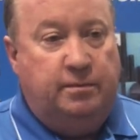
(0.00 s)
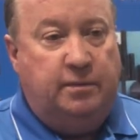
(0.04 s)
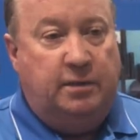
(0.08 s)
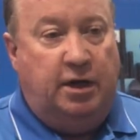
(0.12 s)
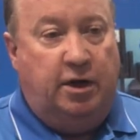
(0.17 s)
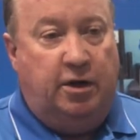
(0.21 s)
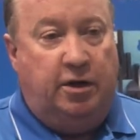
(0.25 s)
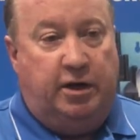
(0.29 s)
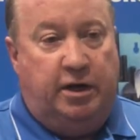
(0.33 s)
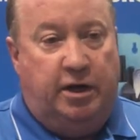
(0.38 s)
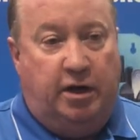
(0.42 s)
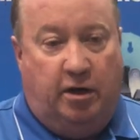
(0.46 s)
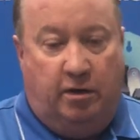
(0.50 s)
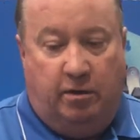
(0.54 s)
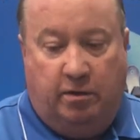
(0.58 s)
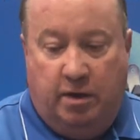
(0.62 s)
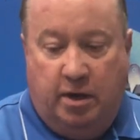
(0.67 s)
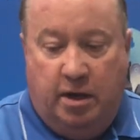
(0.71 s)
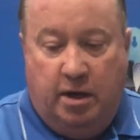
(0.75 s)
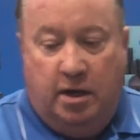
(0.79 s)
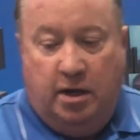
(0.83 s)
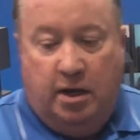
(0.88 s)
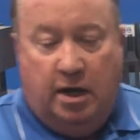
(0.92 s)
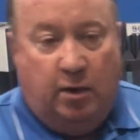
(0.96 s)
There you go.
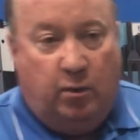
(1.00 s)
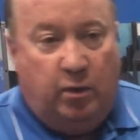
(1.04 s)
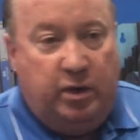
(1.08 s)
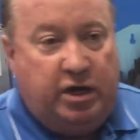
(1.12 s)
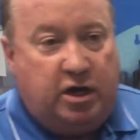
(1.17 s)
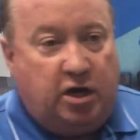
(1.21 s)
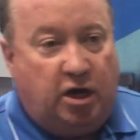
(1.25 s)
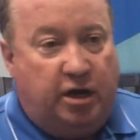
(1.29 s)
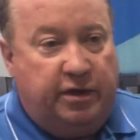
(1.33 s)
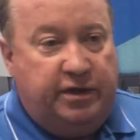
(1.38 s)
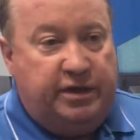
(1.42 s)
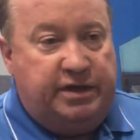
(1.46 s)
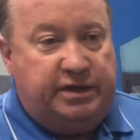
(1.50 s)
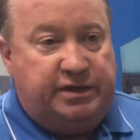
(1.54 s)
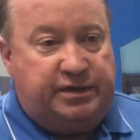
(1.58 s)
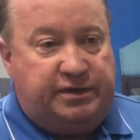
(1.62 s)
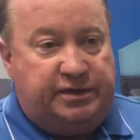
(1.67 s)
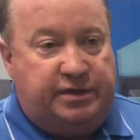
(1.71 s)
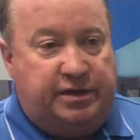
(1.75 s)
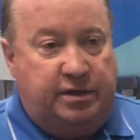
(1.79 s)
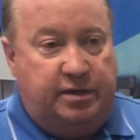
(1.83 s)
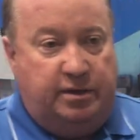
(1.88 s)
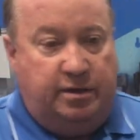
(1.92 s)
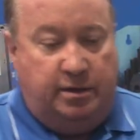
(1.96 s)
And we call
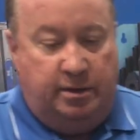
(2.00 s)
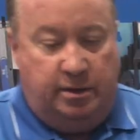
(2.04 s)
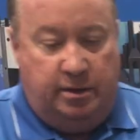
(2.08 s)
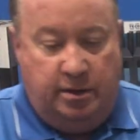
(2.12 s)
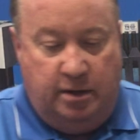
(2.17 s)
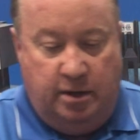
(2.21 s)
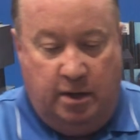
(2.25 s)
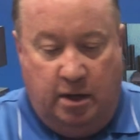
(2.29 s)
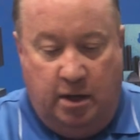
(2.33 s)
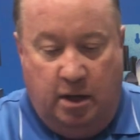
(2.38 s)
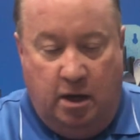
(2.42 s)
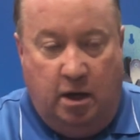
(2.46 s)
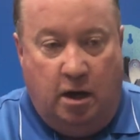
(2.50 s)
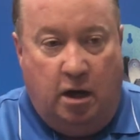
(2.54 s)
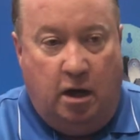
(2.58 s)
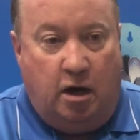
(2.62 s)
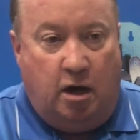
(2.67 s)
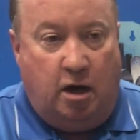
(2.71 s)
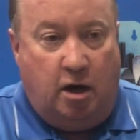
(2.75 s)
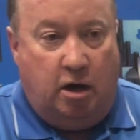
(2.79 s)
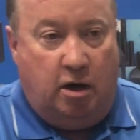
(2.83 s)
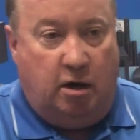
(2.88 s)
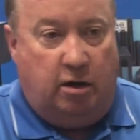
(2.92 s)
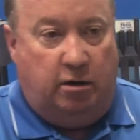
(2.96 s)
this
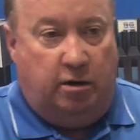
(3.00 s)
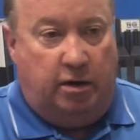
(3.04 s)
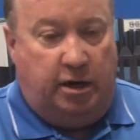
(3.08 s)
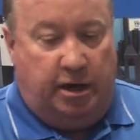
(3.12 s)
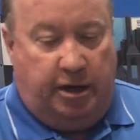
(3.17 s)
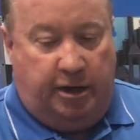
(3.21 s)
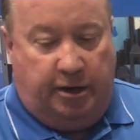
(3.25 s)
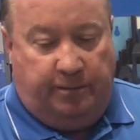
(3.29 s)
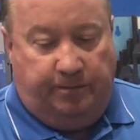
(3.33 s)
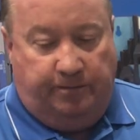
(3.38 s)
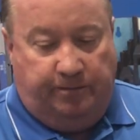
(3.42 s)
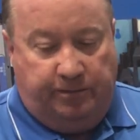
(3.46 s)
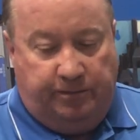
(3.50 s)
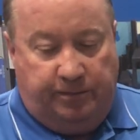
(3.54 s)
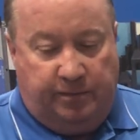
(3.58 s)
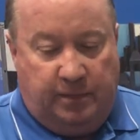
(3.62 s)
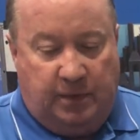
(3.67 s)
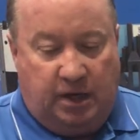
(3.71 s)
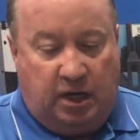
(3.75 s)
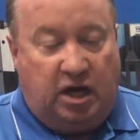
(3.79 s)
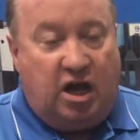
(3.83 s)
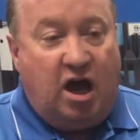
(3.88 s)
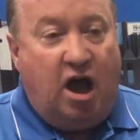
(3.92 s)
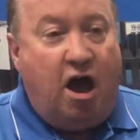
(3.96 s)
our
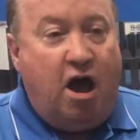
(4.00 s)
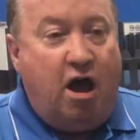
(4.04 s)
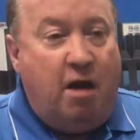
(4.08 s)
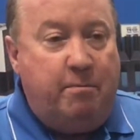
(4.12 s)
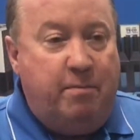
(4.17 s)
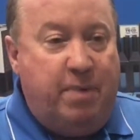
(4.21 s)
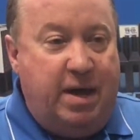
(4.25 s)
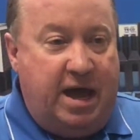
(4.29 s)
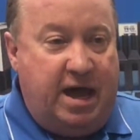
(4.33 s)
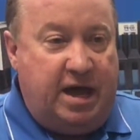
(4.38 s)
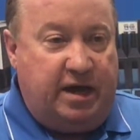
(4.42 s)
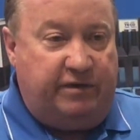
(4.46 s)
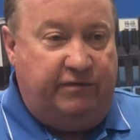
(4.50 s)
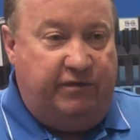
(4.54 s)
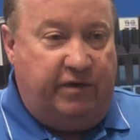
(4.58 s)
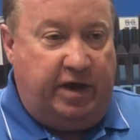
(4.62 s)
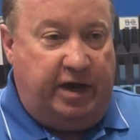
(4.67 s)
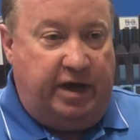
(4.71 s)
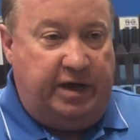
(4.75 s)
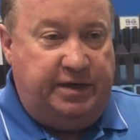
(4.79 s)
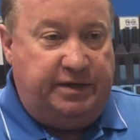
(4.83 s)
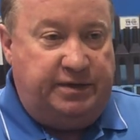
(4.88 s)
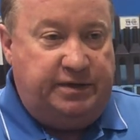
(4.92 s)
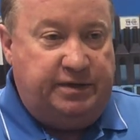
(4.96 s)
compact
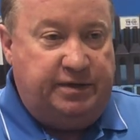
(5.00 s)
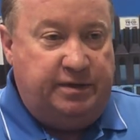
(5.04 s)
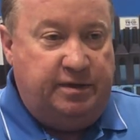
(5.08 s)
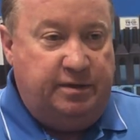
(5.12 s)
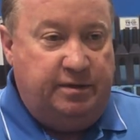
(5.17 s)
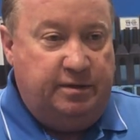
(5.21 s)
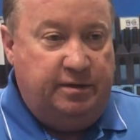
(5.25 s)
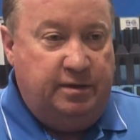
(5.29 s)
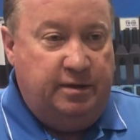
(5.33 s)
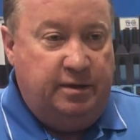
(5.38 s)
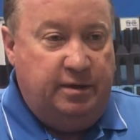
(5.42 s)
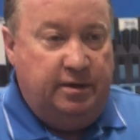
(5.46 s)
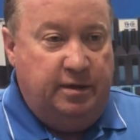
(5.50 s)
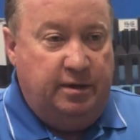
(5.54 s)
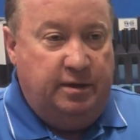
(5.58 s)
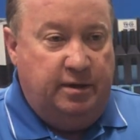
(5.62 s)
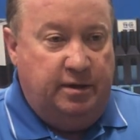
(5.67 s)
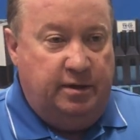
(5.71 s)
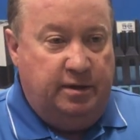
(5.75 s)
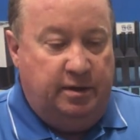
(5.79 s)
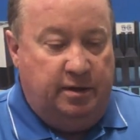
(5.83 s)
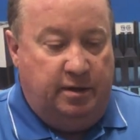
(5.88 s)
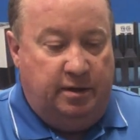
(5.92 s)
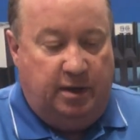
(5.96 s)
vise.
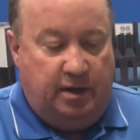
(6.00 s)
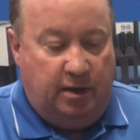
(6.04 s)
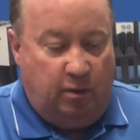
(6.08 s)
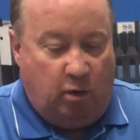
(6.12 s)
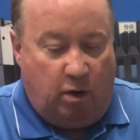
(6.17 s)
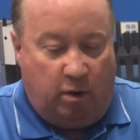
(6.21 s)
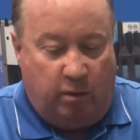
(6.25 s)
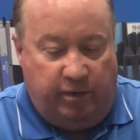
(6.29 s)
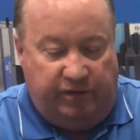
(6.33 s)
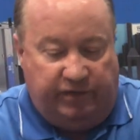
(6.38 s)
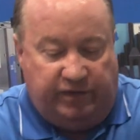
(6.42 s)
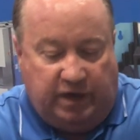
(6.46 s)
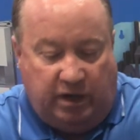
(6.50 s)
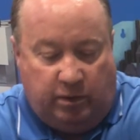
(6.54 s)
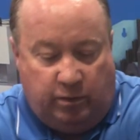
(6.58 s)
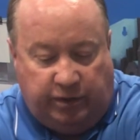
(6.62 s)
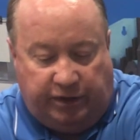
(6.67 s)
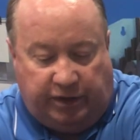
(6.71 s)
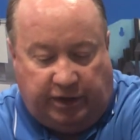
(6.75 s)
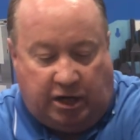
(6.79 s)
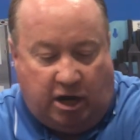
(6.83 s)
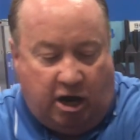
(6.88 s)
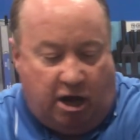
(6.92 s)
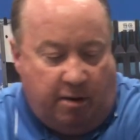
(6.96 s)
And what we've done
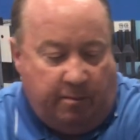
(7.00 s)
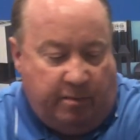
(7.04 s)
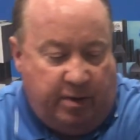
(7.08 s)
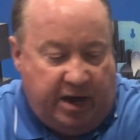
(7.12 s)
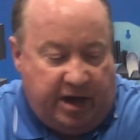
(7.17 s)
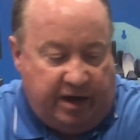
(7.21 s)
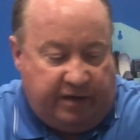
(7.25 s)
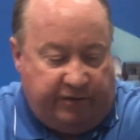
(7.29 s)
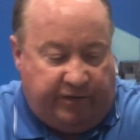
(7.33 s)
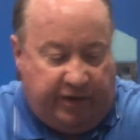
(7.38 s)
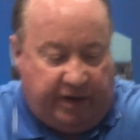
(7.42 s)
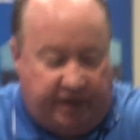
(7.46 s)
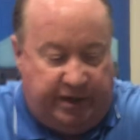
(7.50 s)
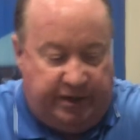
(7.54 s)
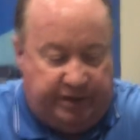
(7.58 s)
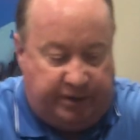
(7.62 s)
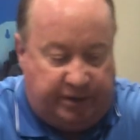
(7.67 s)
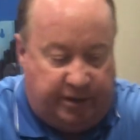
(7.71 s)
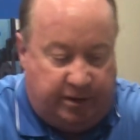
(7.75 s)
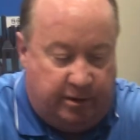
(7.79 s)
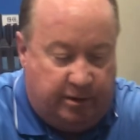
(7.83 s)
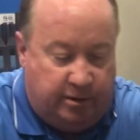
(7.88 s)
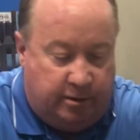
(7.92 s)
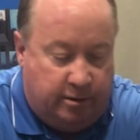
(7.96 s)
with the compact vise